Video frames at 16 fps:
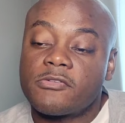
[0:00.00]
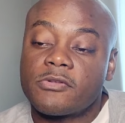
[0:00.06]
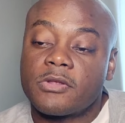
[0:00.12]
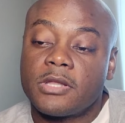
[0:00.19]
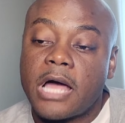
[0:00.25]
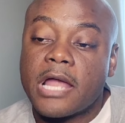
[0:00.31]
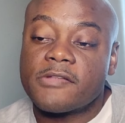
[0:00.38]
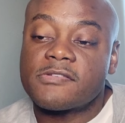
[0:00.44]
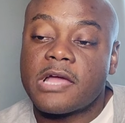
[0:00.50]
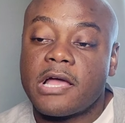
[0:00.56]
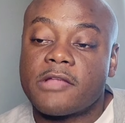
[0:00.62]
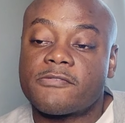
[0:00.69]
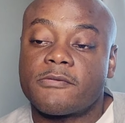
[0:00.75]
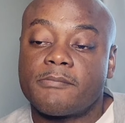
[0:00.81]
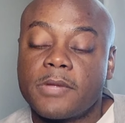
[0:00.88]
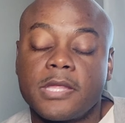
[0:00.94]
So a lot of
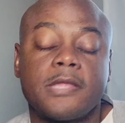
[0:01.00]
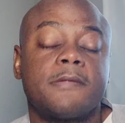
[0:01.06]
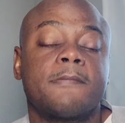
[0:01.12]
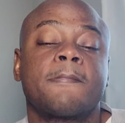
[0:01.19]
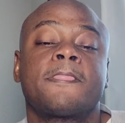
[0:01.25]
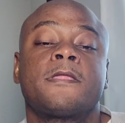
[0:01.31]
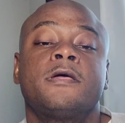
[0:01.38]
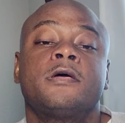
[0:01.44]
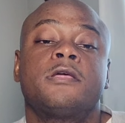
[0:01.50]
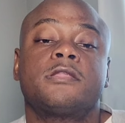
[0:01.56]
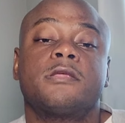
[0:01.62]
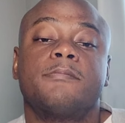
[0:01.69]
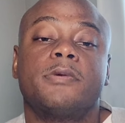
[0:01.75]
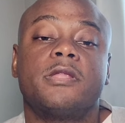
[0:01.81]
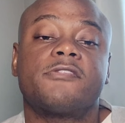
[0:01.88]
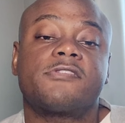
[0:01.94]
times for me, the
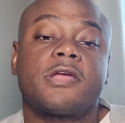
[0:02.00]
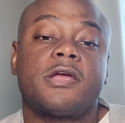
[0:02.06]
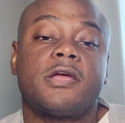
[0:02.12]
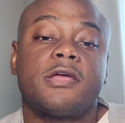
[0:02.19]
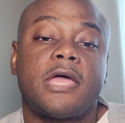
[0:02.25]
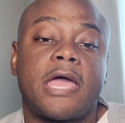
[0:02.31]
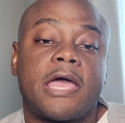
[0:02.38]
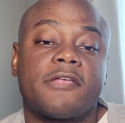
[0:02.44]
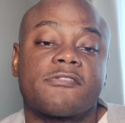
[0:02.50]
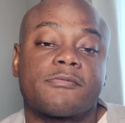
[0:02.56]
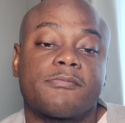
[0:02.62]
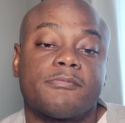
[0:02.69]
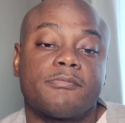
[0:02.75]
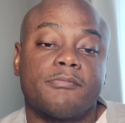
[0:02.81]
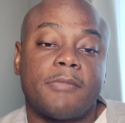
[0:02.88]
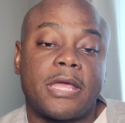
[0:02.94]
military
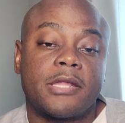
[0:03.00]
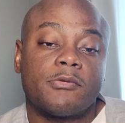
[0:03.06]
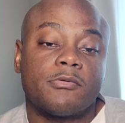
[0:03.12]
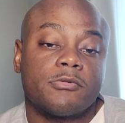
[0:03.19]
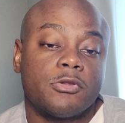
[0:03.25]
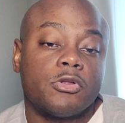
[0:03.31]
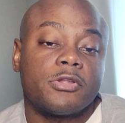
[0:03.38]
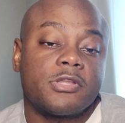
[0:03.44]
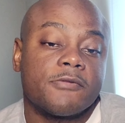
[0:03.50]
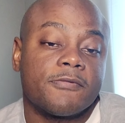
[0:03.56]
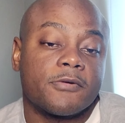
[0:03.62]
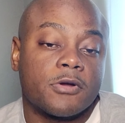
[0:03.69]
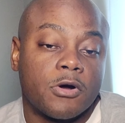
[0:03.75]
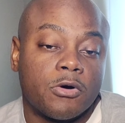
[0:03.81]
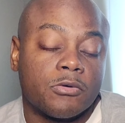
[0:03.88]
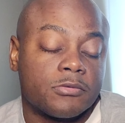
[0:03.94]
has made it a little
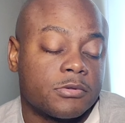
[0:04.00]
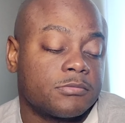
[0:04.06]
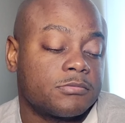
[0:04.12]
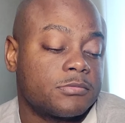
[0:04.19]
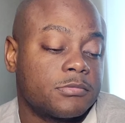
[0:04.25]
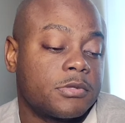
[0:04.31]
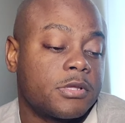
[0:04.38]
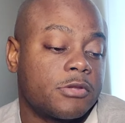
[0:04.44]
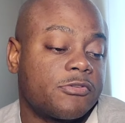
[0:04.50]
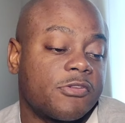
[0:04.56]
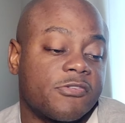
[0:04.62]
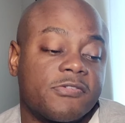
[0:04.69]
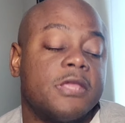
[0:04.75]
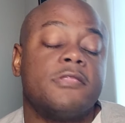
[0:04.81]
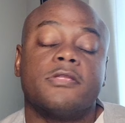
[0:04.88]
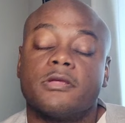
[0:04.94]
difficult to
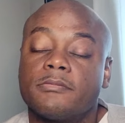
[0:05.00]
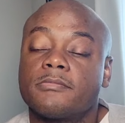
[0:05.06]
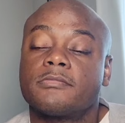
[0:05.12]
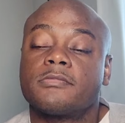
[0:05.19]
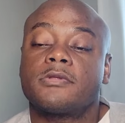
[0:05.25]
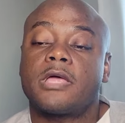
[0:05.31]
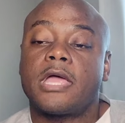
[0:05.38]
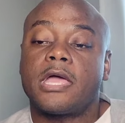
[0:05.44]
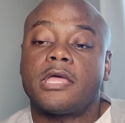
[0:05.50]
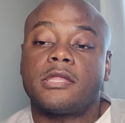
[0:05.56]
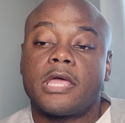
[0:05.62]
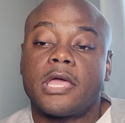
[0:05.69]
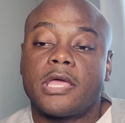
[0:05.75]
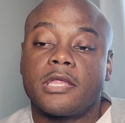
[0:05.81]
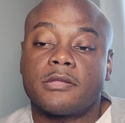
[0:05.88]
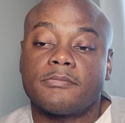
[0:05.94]
see them.
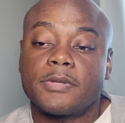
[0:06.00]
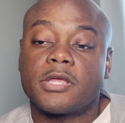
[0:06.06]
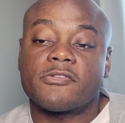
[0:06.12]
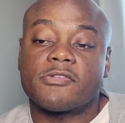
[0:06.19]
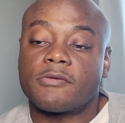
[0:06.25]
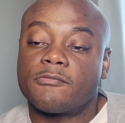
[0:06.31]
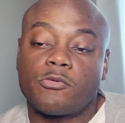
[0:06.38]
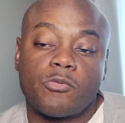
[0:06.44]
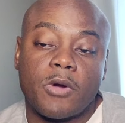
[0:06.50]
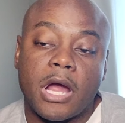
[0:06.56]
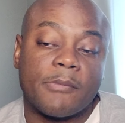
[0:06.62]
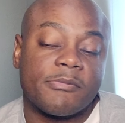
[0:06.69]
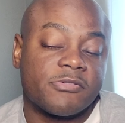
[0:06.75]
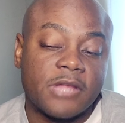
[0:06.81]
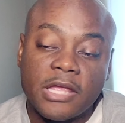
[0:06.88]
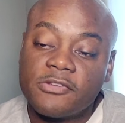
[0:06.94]
And because I'm where
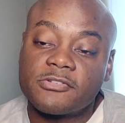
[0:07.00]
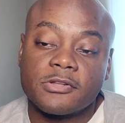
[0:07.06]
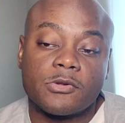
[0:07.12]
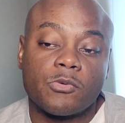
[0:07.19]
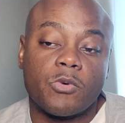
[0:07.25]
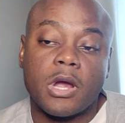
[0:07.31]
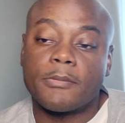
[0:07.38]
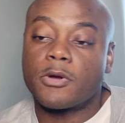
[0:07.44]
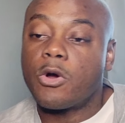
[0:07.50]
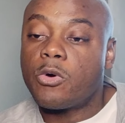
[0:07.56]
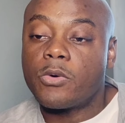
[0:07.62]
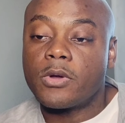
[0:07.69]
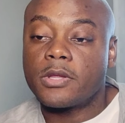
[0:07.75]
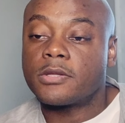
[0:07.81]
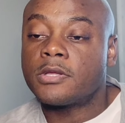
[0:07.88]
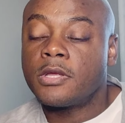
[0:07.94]
I'm stationed and where I'm
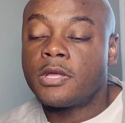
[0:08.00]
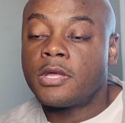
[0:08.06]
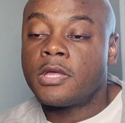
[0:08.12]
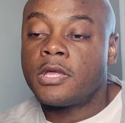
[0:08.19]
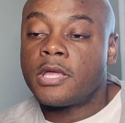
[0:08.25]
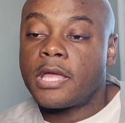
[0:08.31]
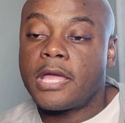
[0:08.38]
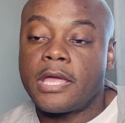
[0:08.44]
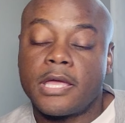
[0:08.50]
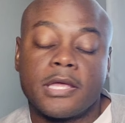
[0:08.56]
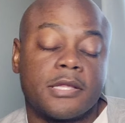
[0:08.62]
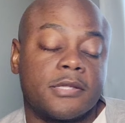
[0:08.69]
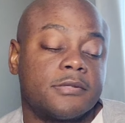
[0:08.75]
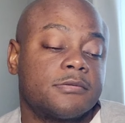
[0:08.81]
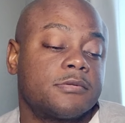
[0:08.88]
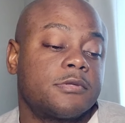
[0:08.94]
going,
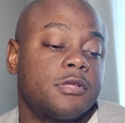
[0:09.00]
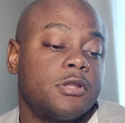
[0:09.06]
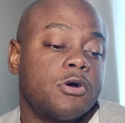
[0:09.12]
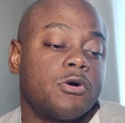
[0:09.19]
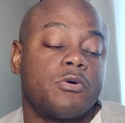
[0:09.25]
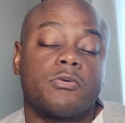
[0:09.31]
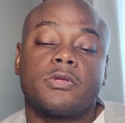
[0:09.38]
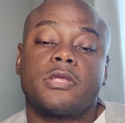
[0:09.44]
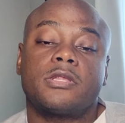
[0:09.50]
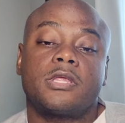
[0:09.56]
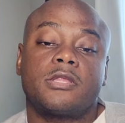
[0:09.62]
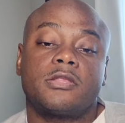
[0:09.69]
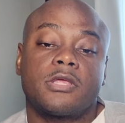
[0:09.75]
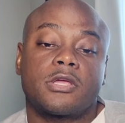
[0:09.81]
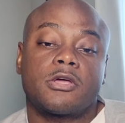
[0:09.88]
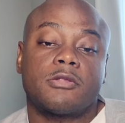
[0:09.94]
and,
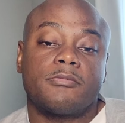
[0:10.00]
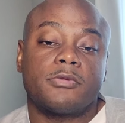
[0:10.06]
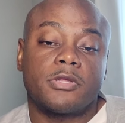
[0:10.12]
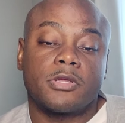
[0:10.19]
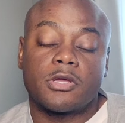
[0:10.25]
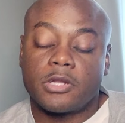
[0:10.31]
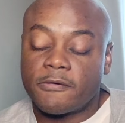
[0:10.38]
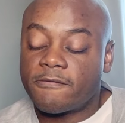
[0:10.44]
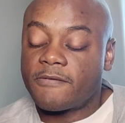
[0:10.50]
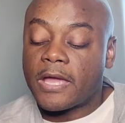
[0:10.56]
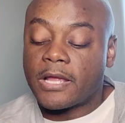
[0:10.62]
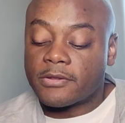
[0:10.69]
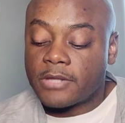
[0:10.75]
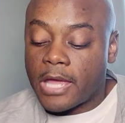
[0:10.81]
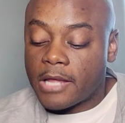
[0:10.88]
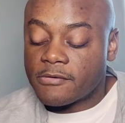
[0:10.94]
it could
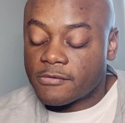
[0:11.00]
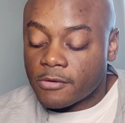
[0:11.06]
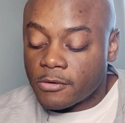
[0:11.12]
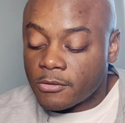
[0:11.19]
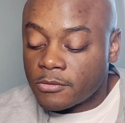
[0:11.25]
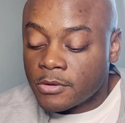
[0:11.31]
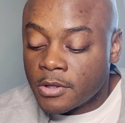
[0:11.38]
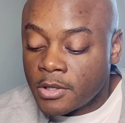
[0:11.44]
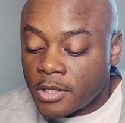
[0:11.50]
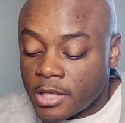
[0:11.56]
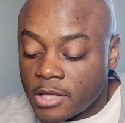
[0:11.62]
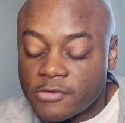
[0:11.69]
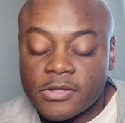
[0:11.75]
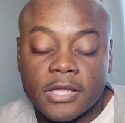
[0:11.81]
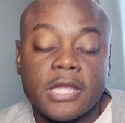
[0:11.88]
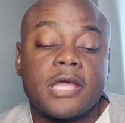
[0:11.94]
affect that. So
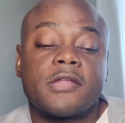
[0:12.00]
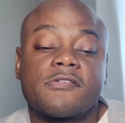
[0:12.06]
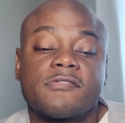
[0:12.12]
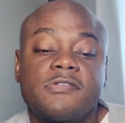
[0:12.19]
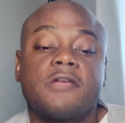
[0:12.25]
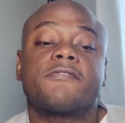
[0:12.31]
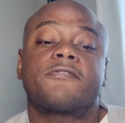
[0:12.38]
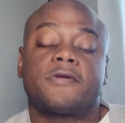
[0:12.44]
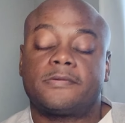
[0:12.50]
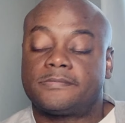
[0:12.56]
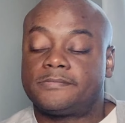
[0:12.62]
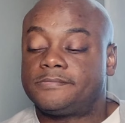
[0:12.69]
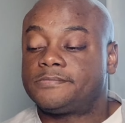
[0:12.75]
it's different.